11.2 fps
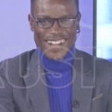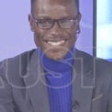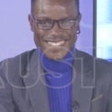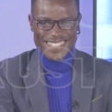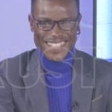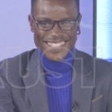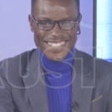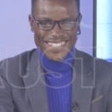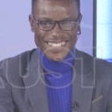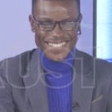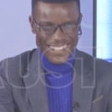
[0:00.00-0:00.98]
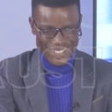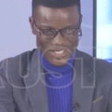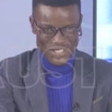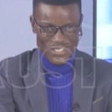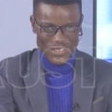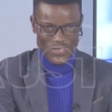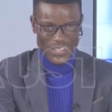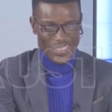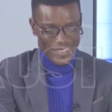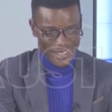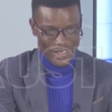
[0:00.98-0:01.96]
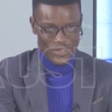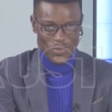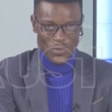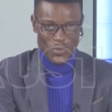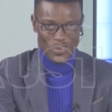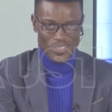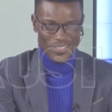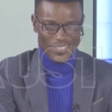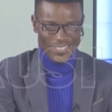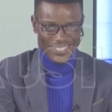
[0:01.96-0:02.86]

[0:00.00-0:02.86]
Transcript: Adeni Ajishafe. Thanks for watching.